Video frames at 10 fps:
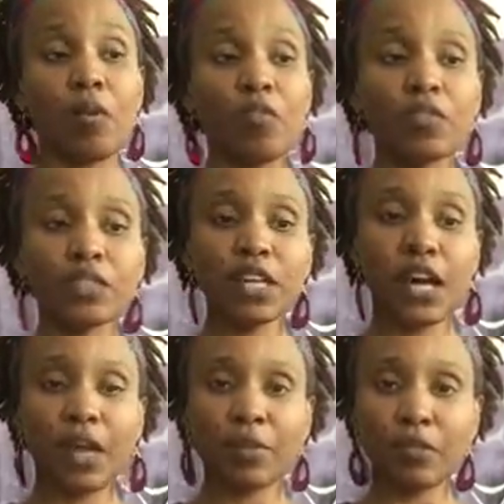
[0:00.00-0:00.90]
Over
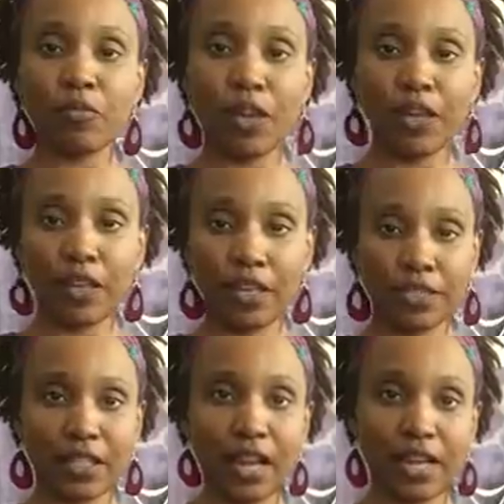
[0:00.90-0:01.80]
time, the breath
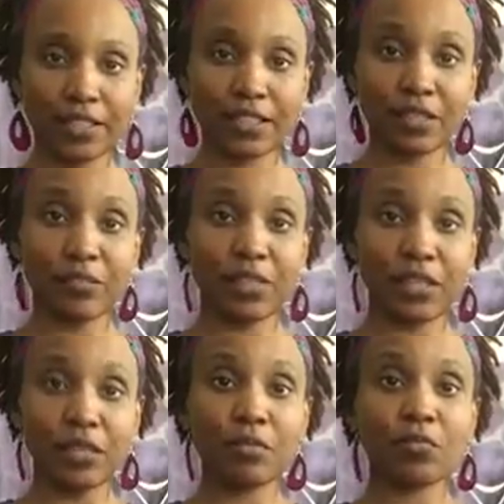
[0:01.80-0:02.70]
has gotten to
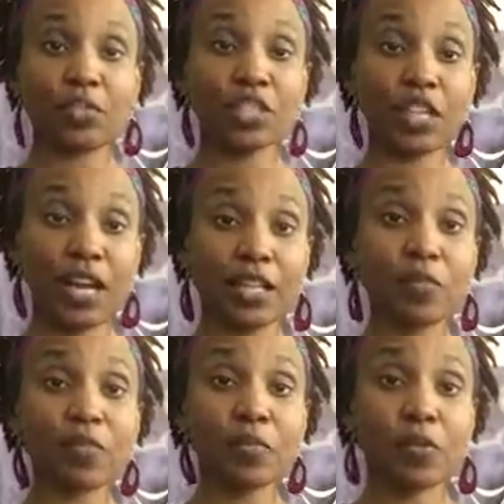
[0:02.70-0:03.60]
be more shallow
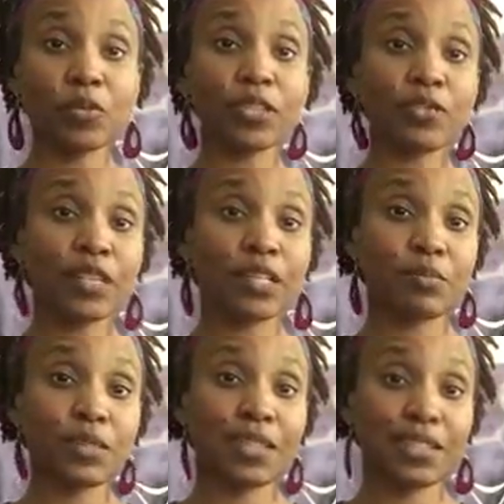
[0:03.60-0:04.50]
for most of us,
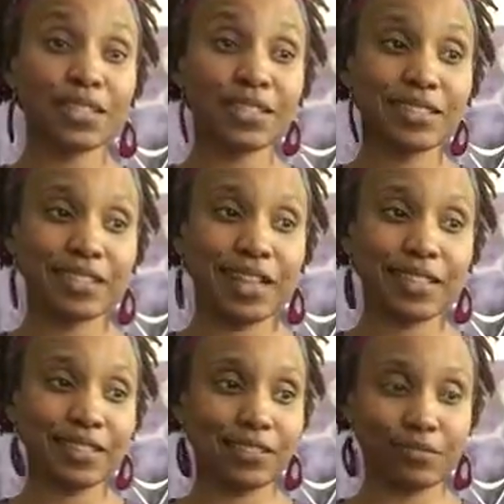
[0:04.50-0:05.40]
because
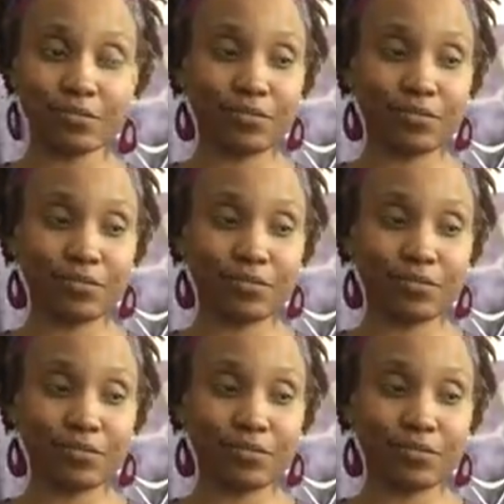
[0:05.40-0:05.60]
that's